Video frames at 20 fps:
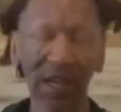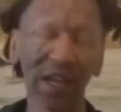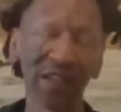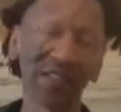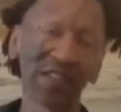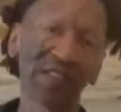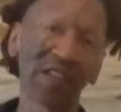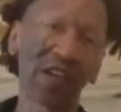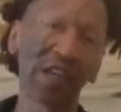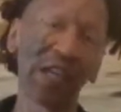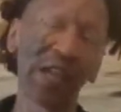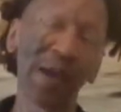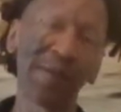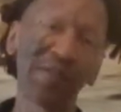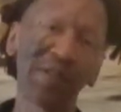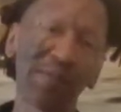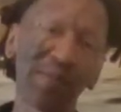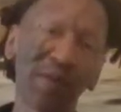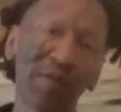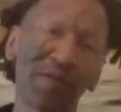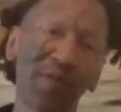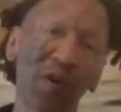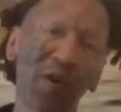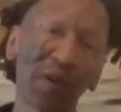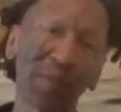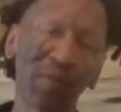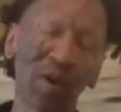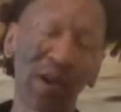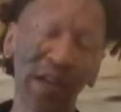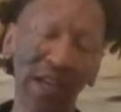It has this collapsible
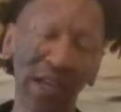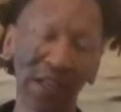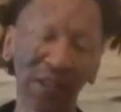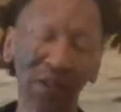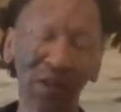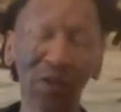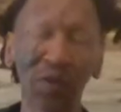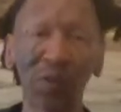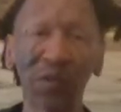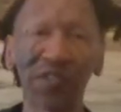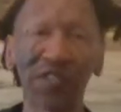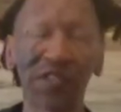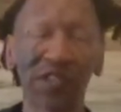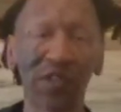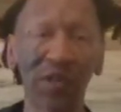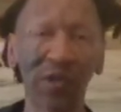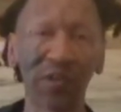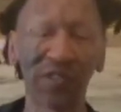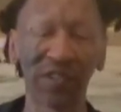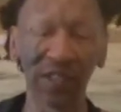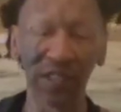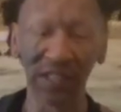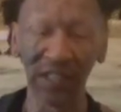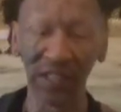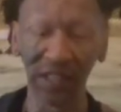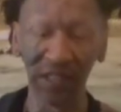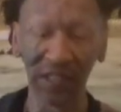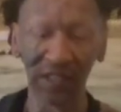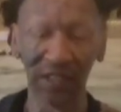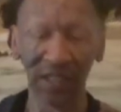foldable handle which secures the
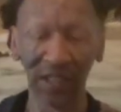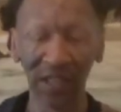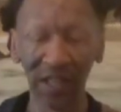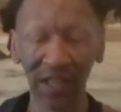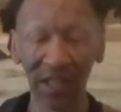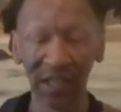lid